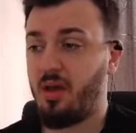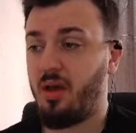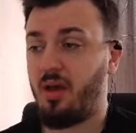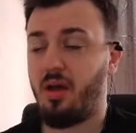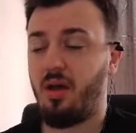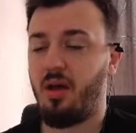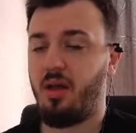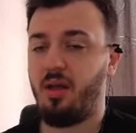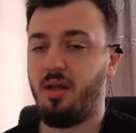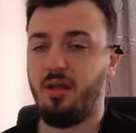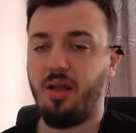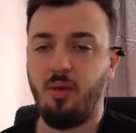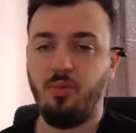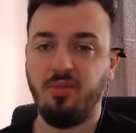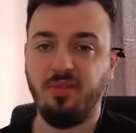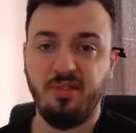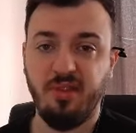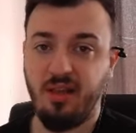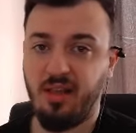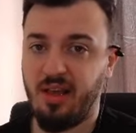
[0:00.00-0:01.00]
uh, I
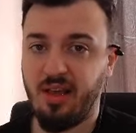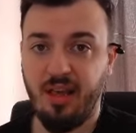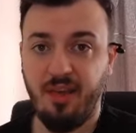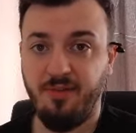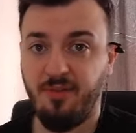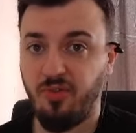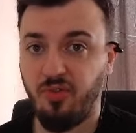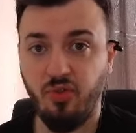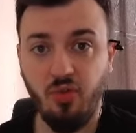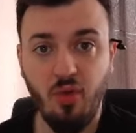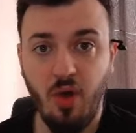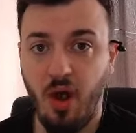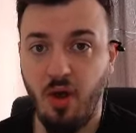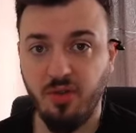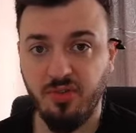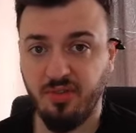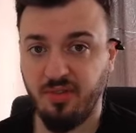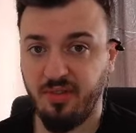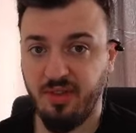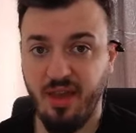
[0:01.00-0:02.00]
would say like even two
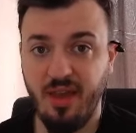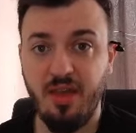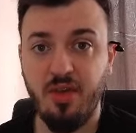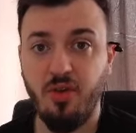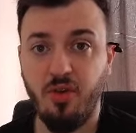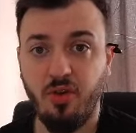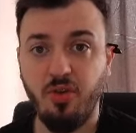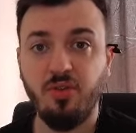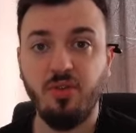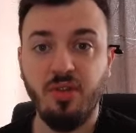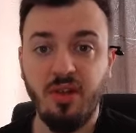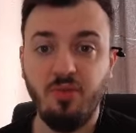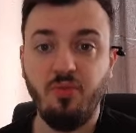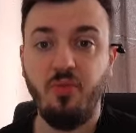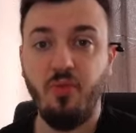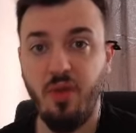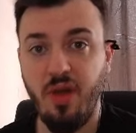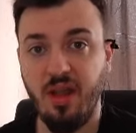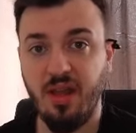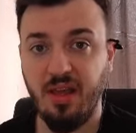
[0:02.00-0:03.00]
hours a day, you could
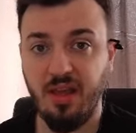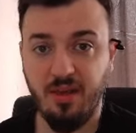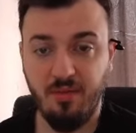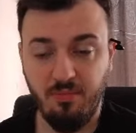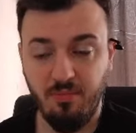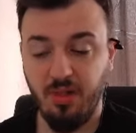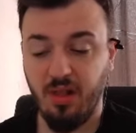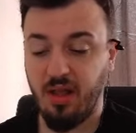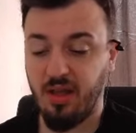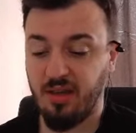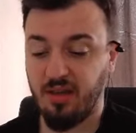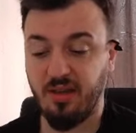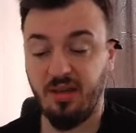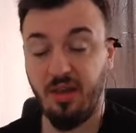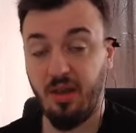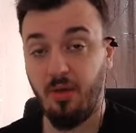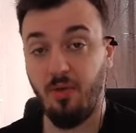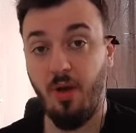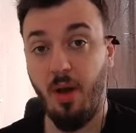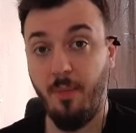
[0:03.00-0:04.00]
really like
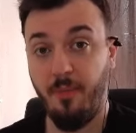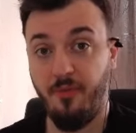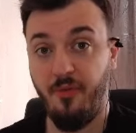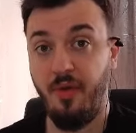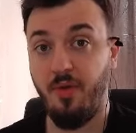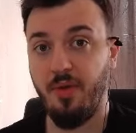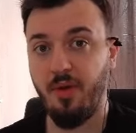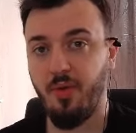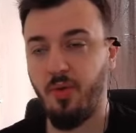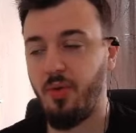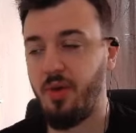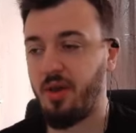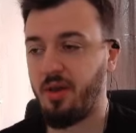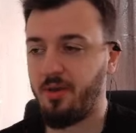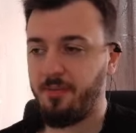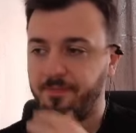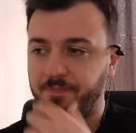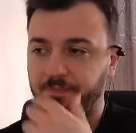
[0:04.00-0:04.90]
gear up very quick.